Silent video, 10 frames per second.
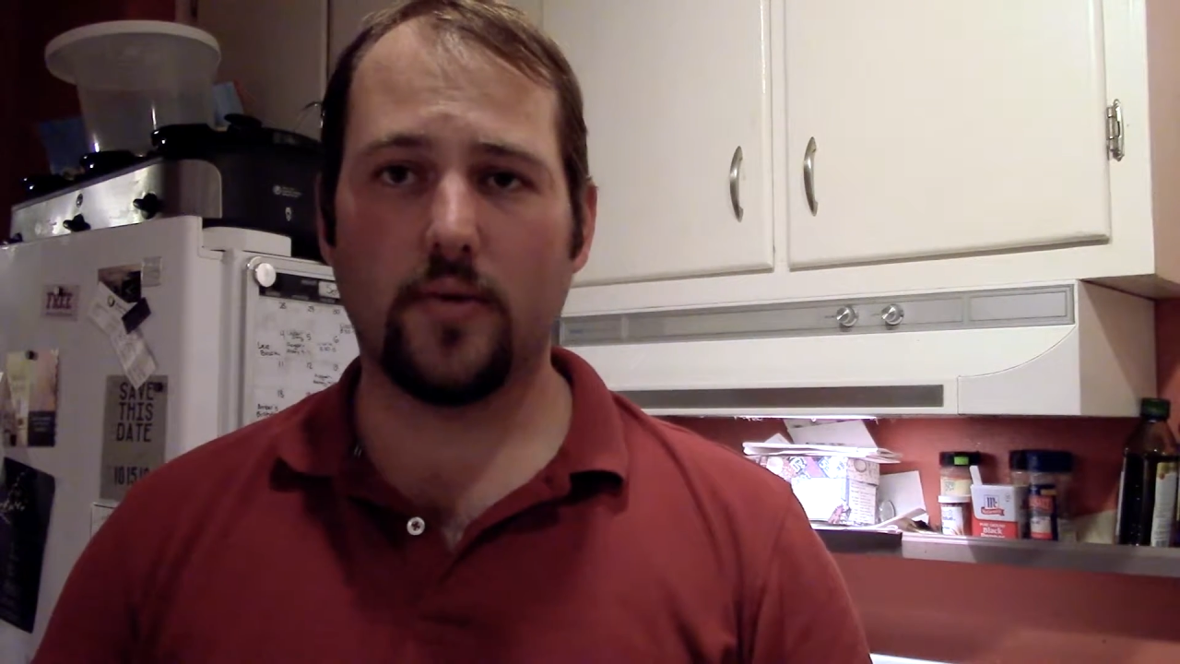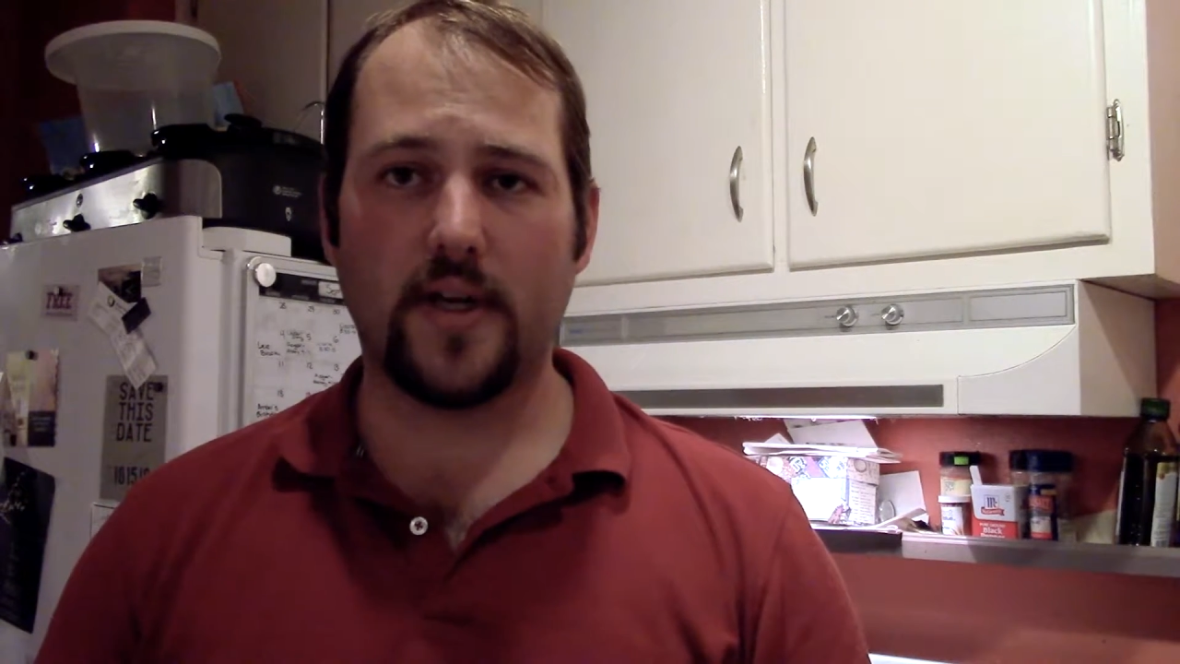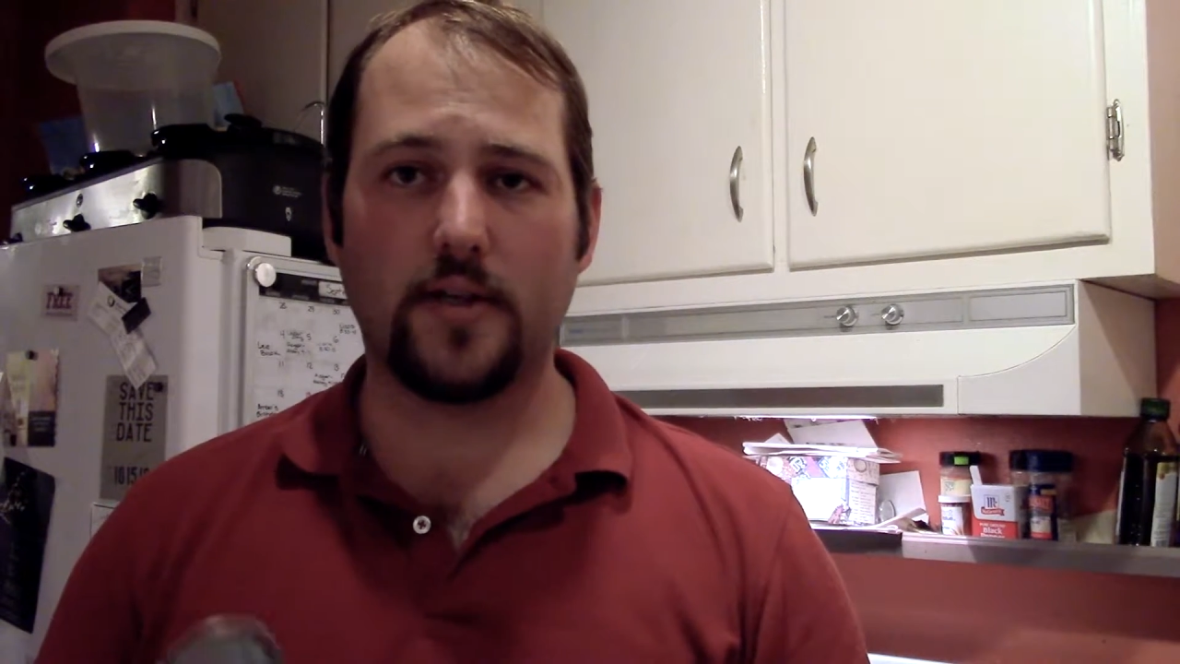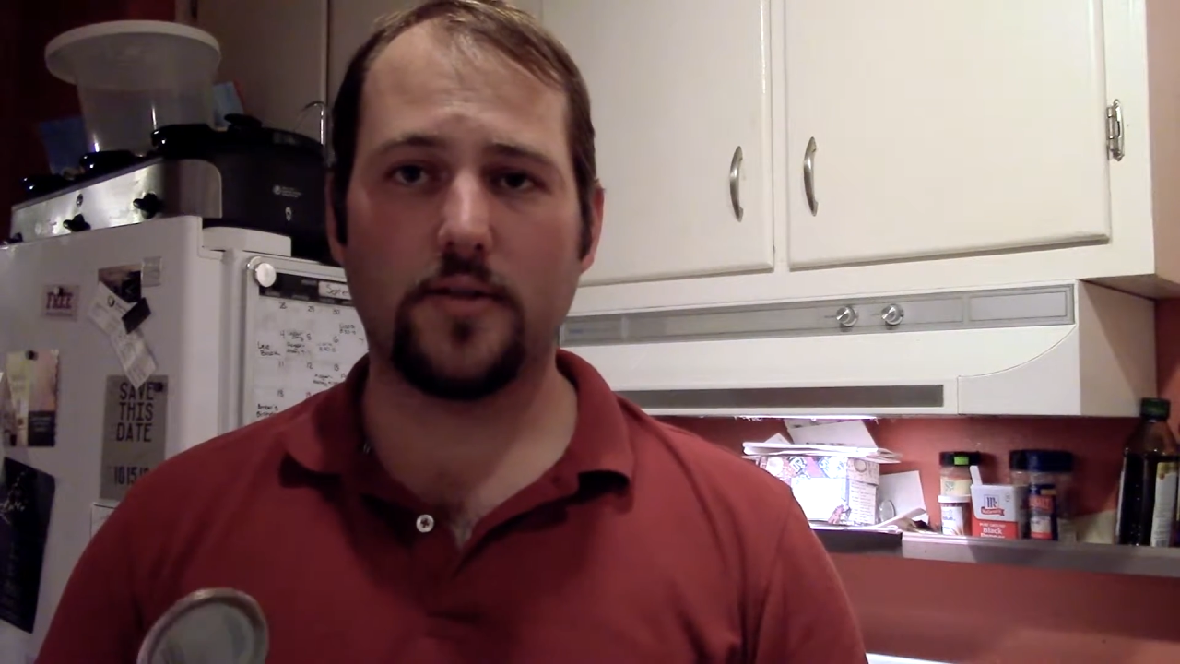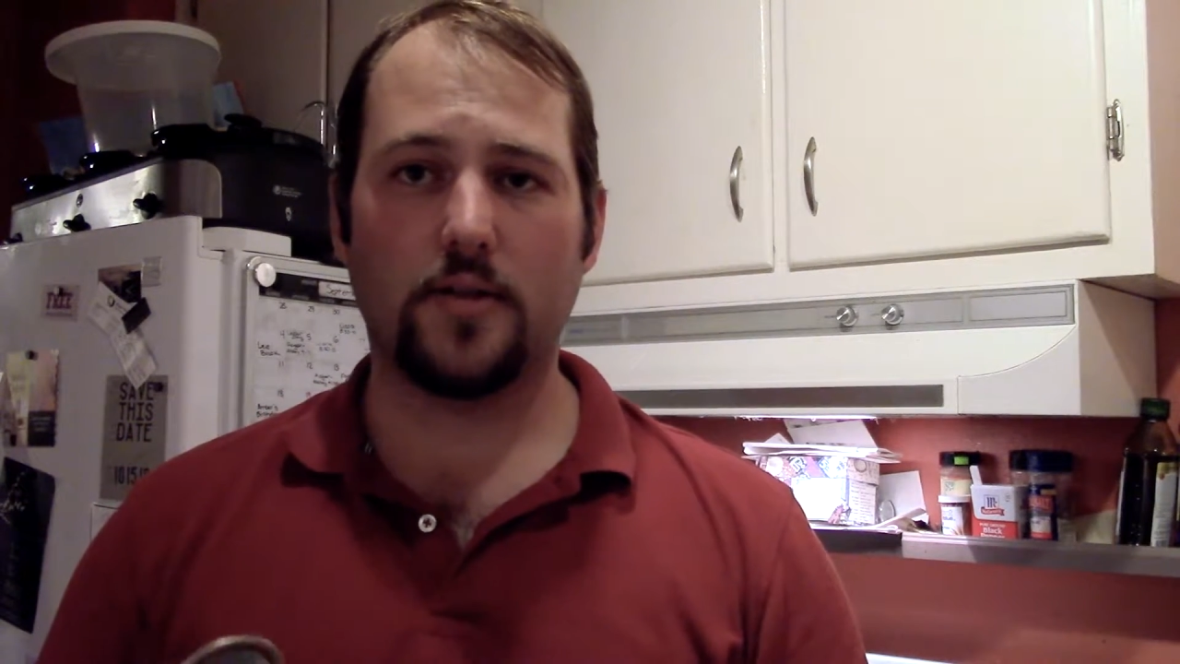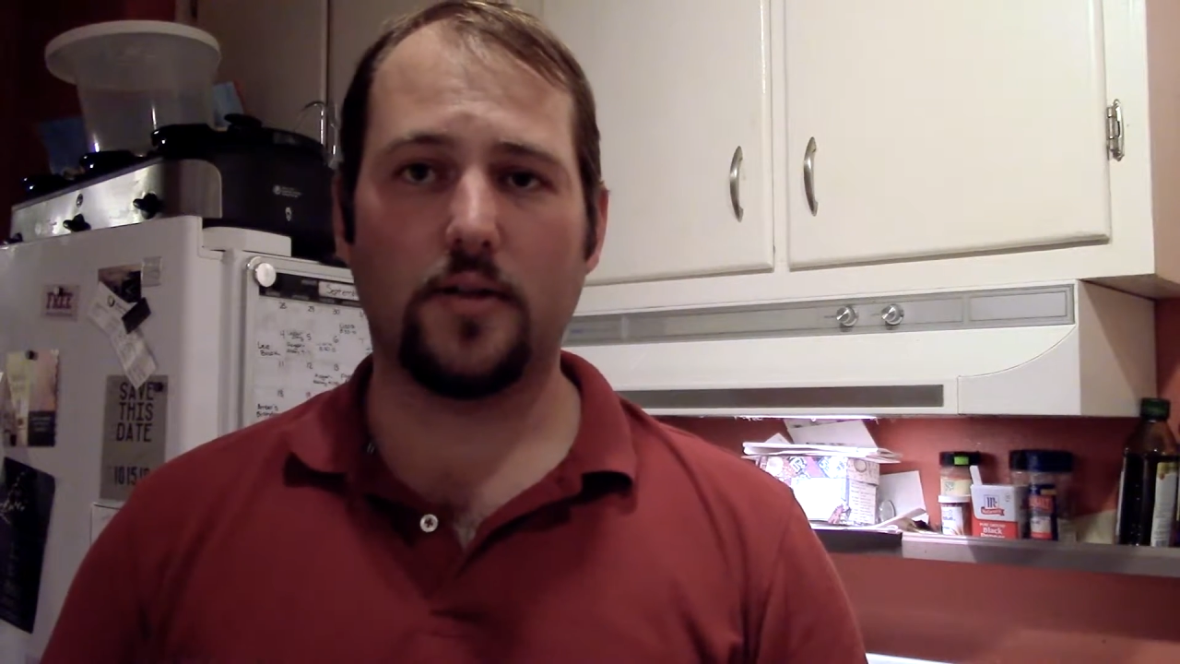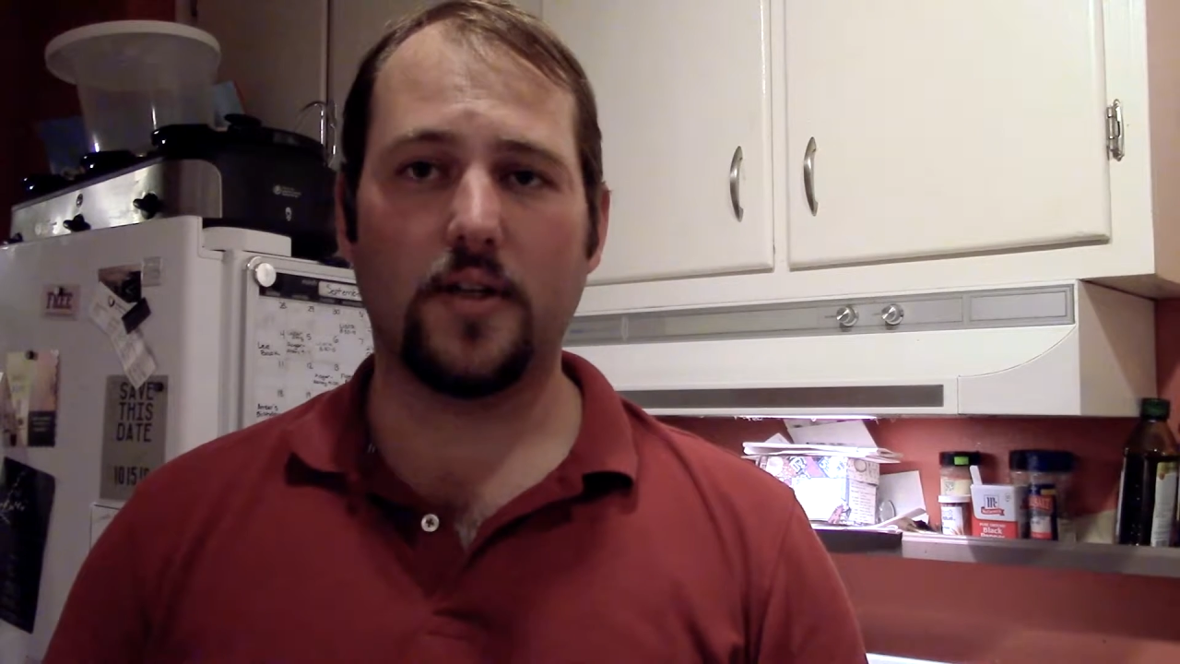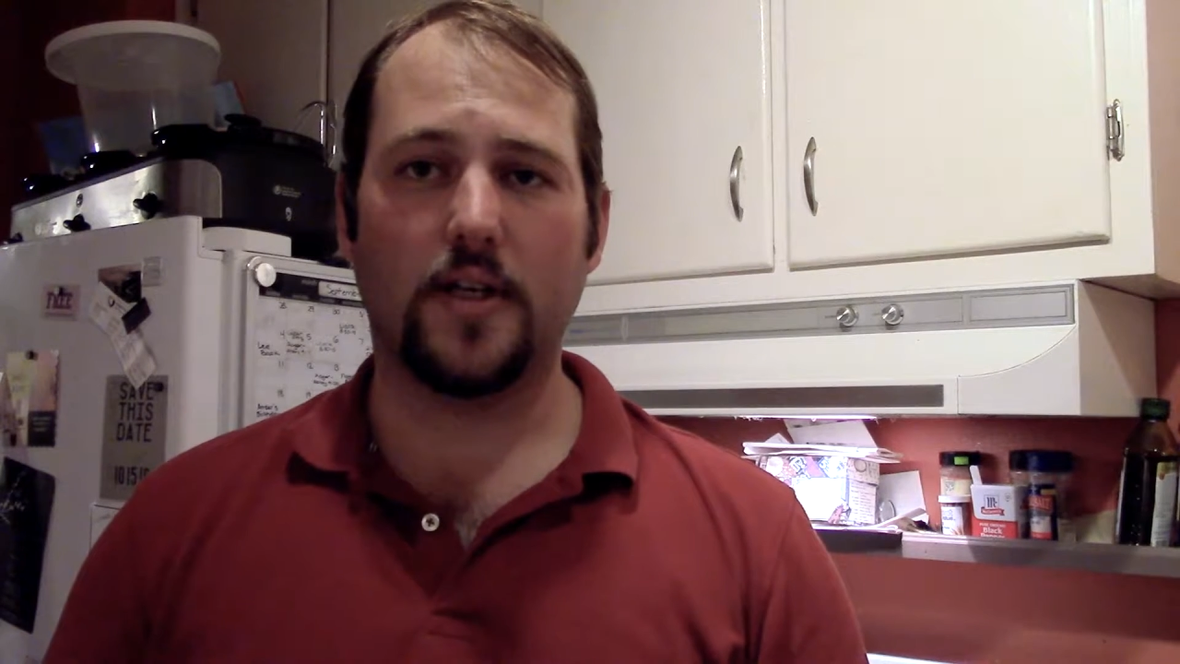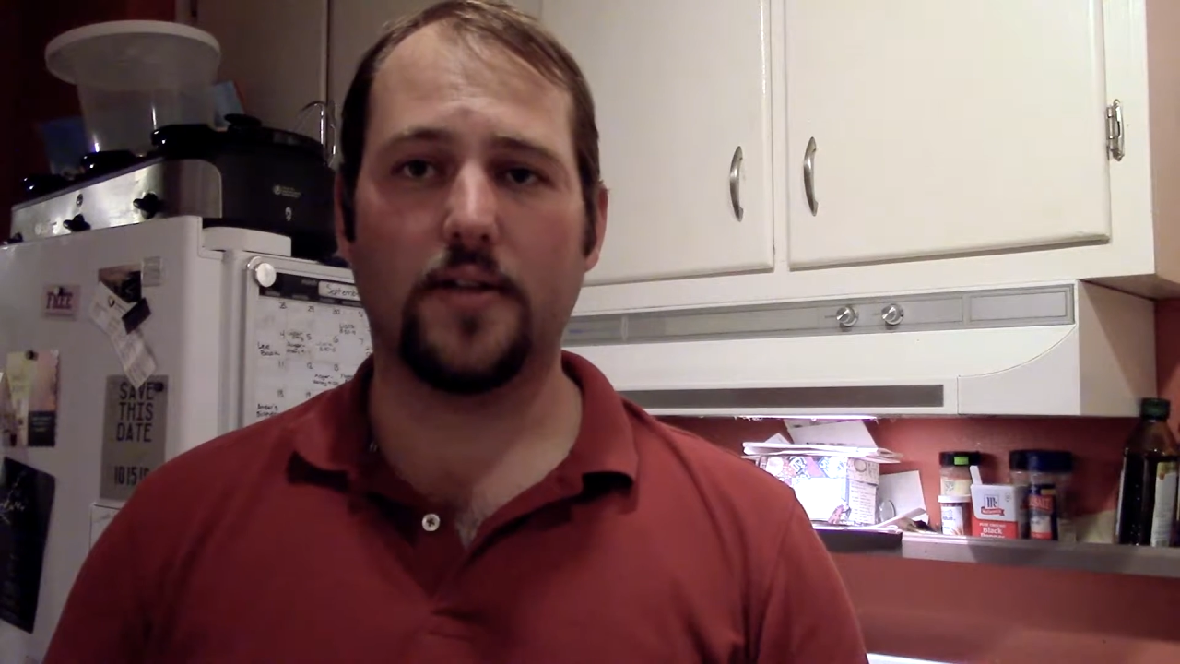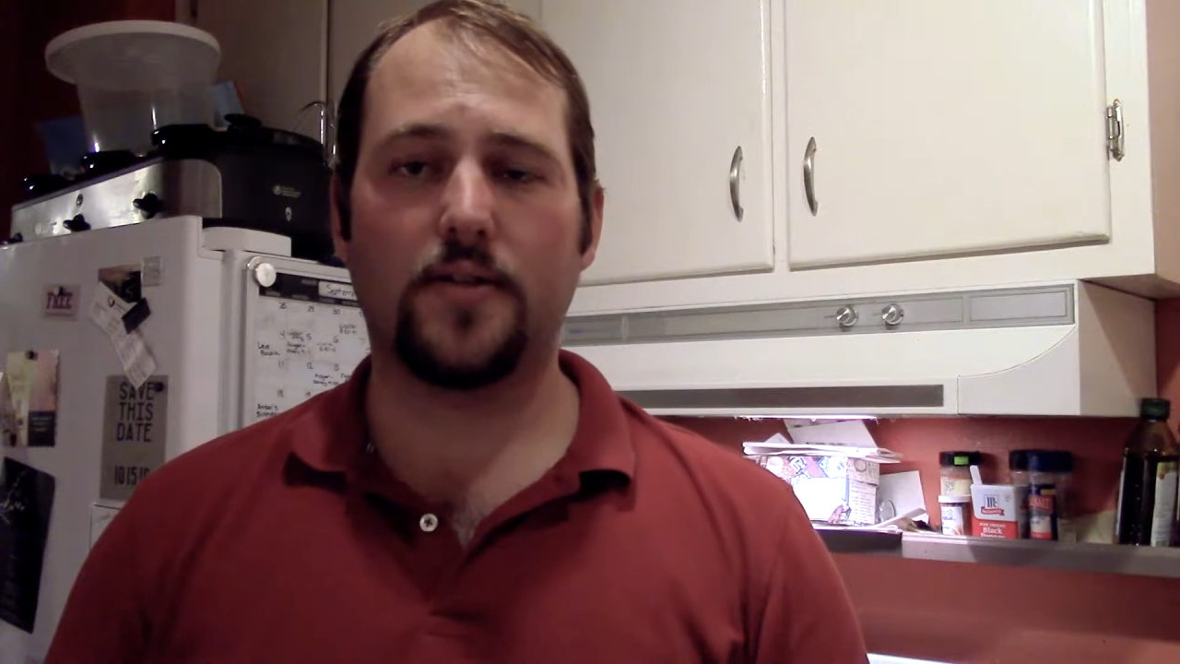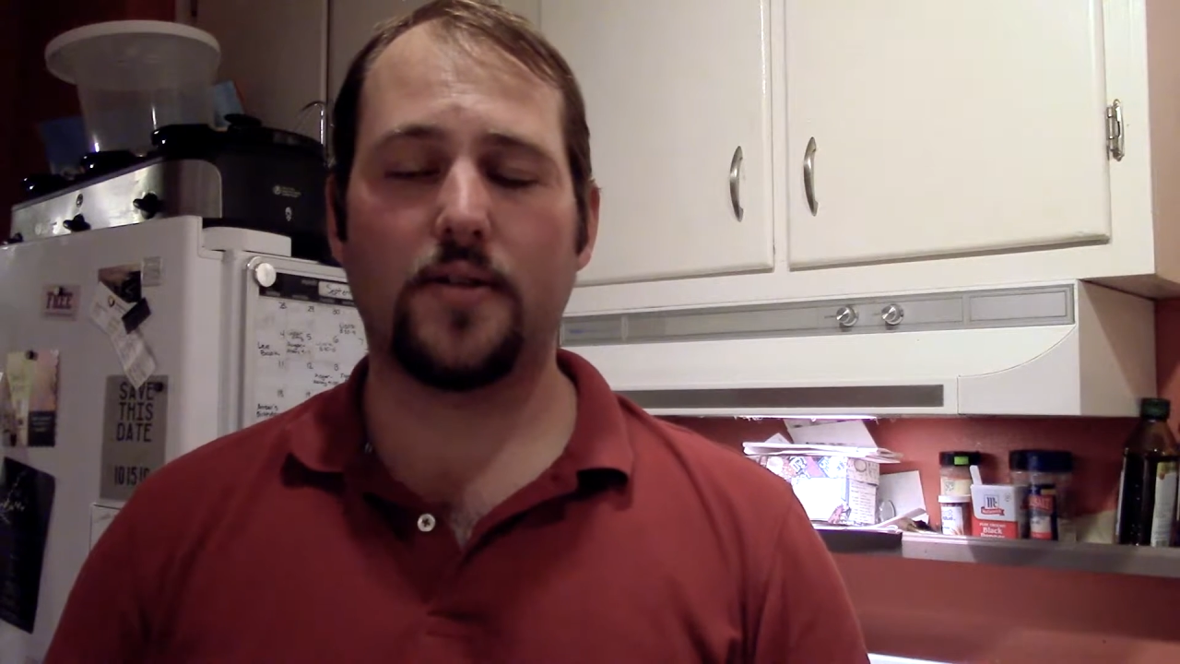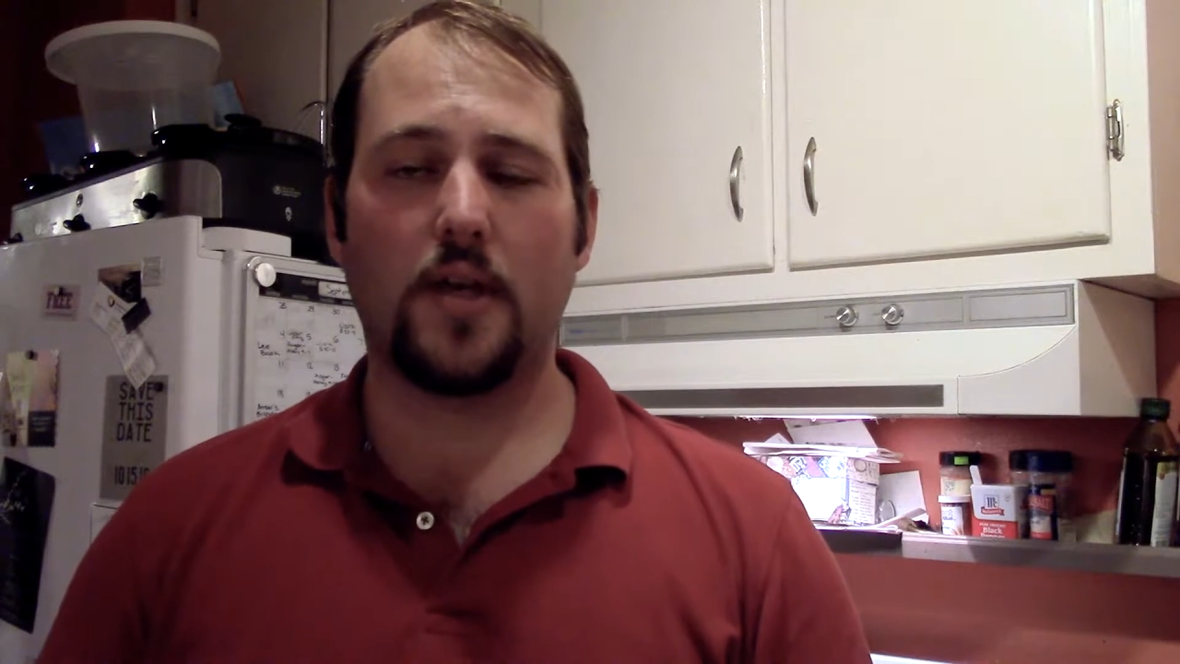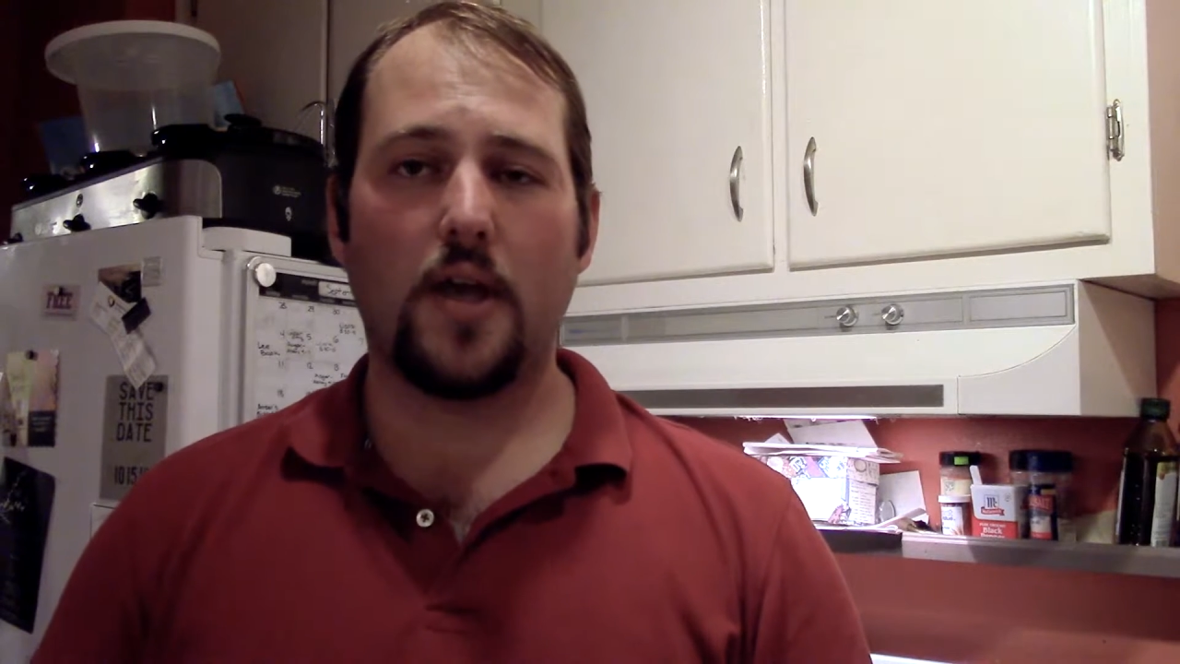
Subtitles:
rings and the lids.